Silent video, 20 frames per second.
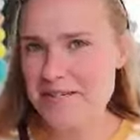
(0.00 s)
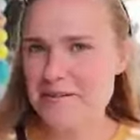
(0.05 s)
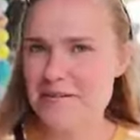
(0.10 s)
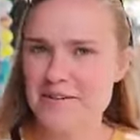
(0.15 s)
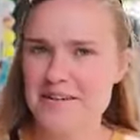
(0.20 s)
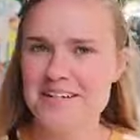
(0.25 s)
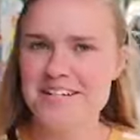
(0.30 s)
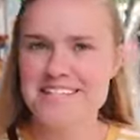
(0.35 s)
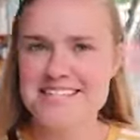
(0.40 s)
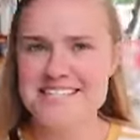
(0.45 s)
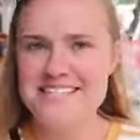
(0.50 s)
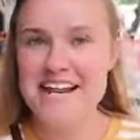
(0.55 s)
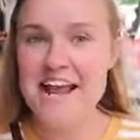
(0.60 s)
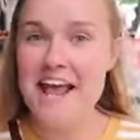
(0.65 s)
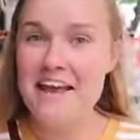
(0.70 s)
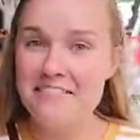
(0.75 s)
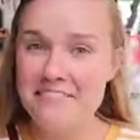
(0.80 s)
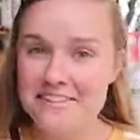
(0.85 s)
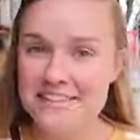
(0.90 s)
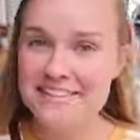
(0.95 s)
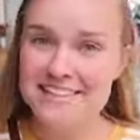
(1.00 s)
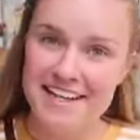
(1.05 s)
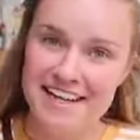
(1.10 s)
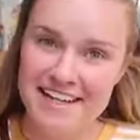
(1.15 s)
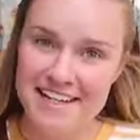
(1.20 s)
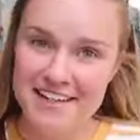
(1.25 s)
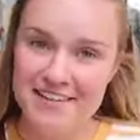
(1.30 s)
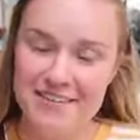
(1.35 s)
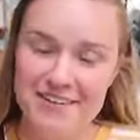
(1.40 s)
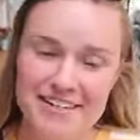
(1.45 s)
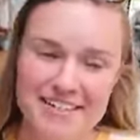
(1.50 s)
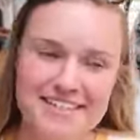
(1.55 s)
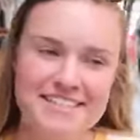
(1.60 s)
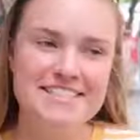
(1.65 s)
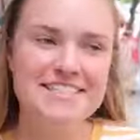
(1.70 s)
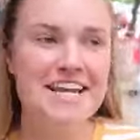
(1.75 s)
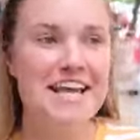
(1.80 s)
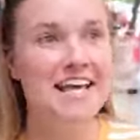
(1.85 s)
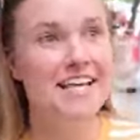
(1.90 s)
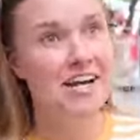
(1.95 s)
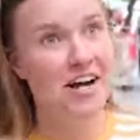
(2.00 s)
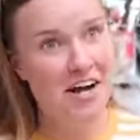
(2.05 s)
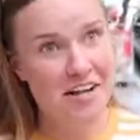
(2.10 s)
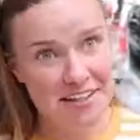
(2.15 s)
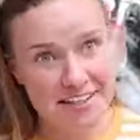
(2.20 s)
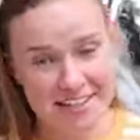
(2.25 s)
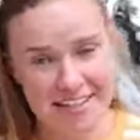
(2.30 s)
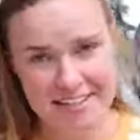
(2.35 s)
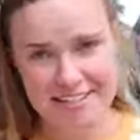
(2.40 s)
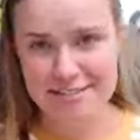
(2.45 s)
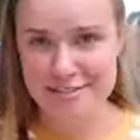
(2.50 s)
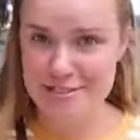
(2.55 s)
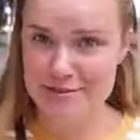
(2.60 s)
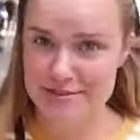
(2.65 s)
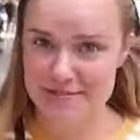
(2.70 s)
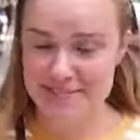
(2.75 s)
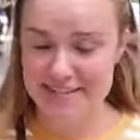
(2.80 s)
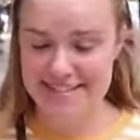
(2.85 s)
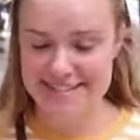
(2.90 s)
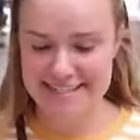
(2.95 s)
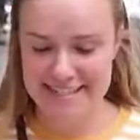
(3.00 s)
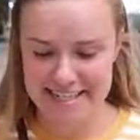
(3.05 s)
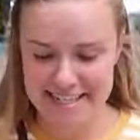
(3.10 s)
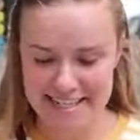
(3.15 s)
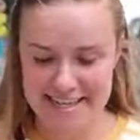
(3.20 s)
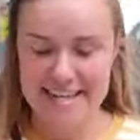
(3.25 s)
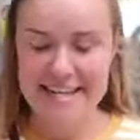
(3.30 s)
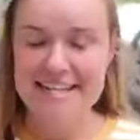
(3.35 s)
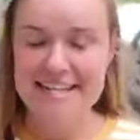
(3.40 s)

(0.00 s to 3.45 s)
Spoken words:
keywords in every language in all the countries we visit.